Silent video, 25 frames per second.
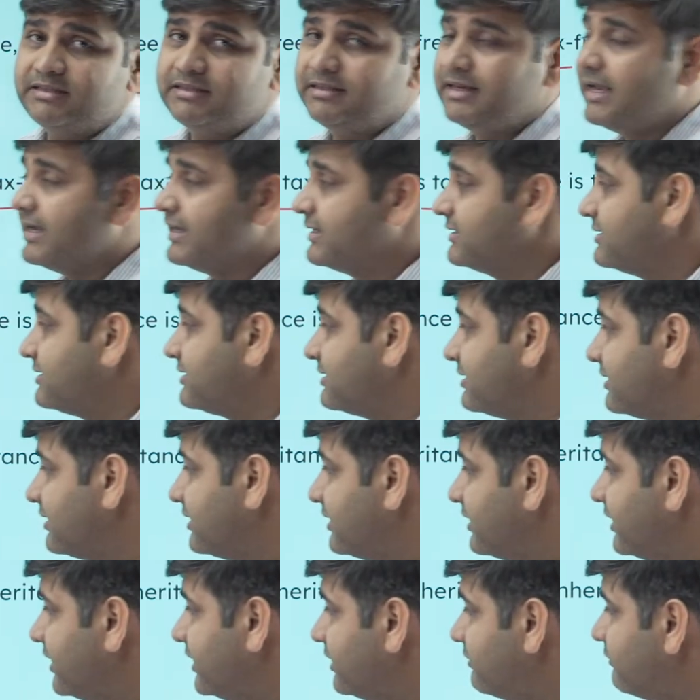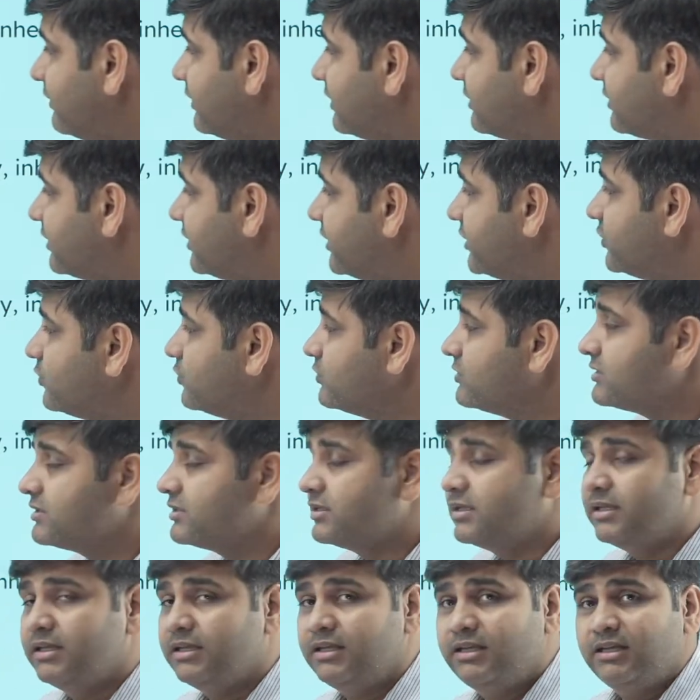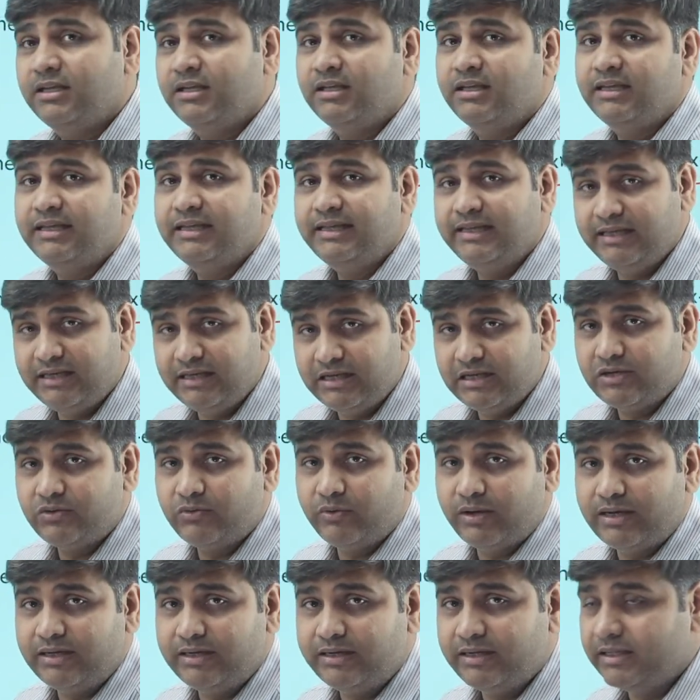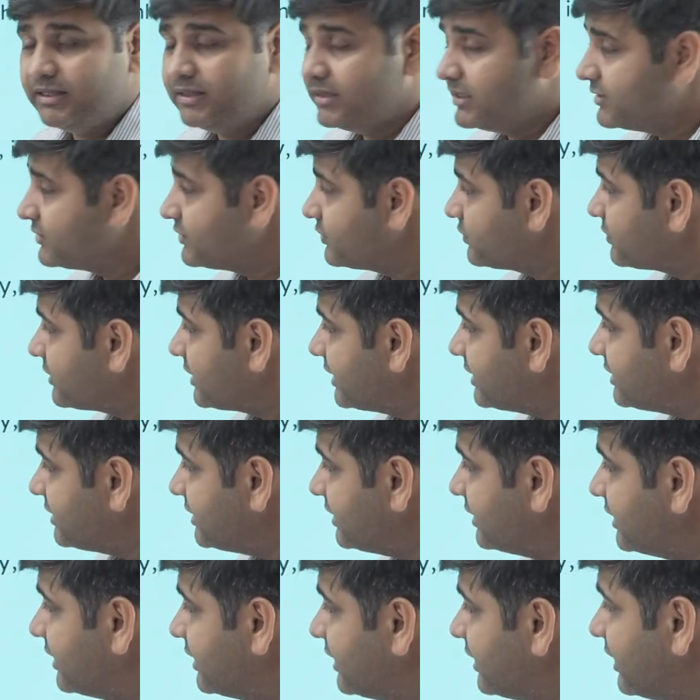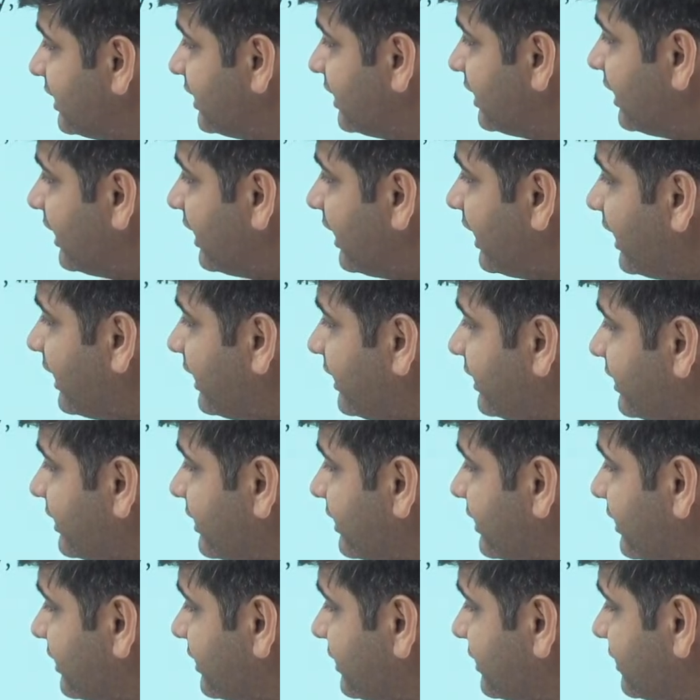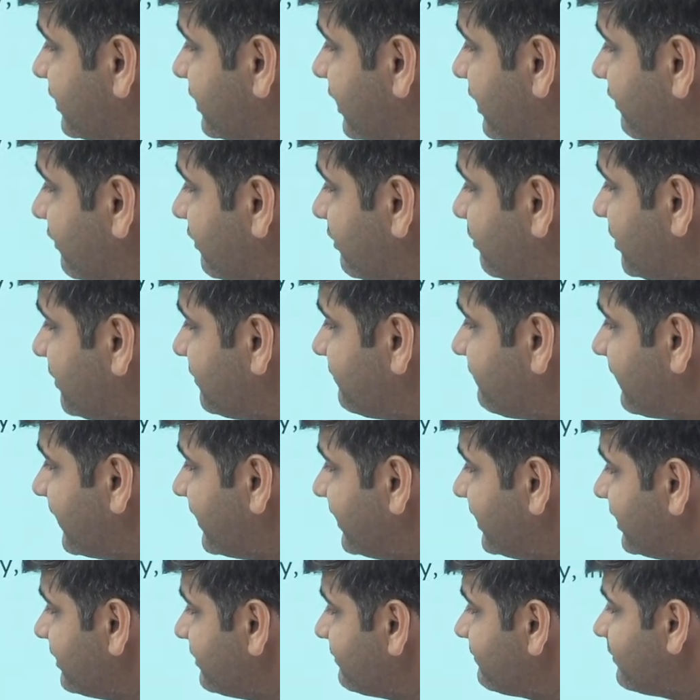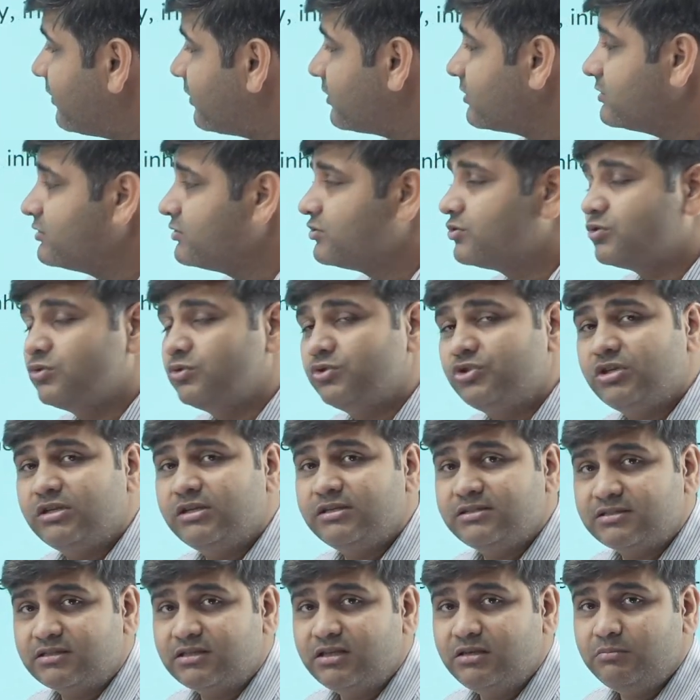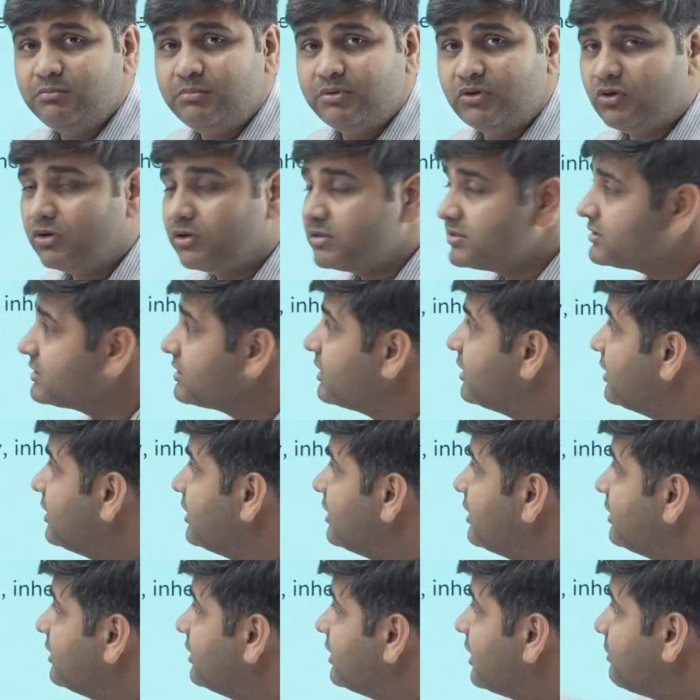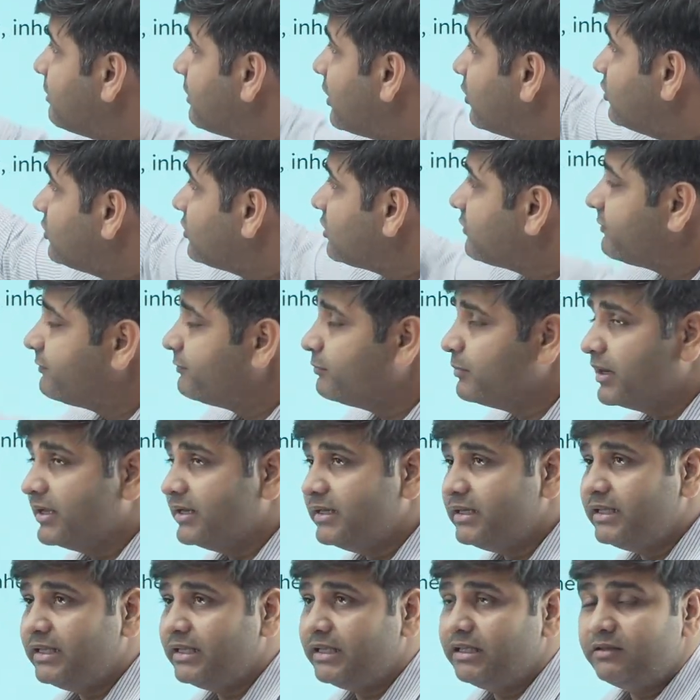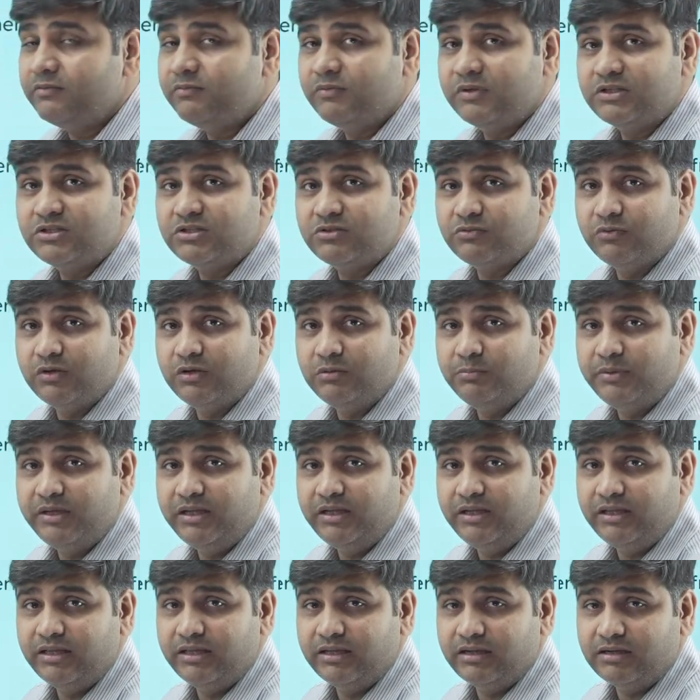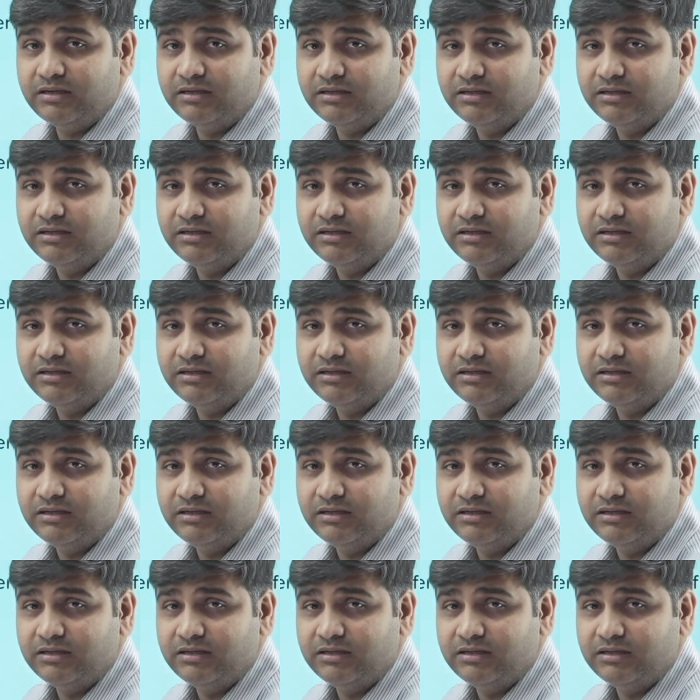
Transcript: tax, it will reduce inequality in the society. And there will be funding for social scheme, because the amount of money which will be